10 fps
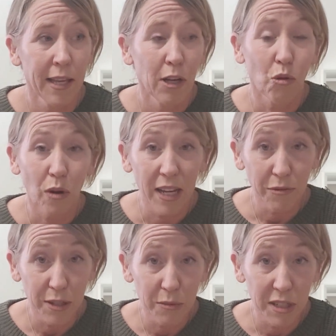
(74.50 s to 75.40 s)
Great
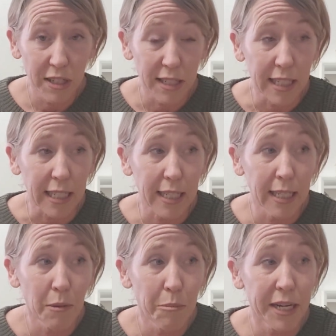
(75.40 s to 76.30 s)
for his window cleaning,
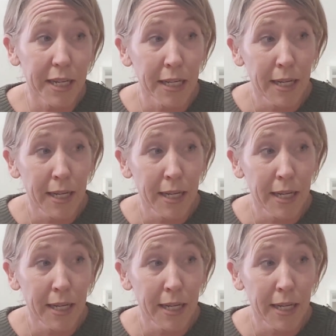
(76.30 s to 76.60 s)
but